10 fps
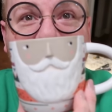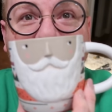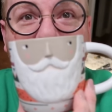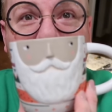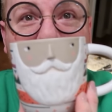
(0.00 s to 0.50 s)

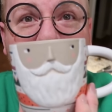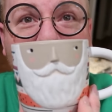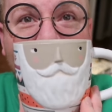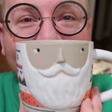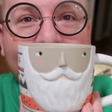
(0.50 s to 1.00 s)
How
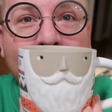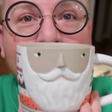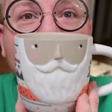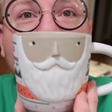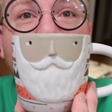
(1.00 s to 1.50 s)
cute.
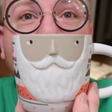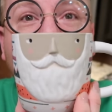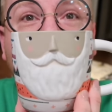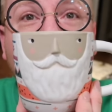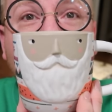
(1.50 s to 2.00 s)
How
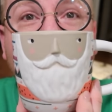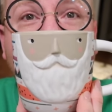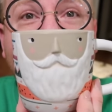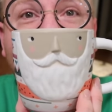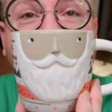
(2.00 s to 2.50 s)
cute
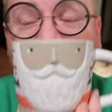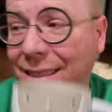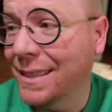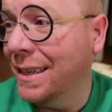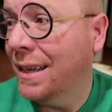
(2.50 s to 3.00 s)
is that?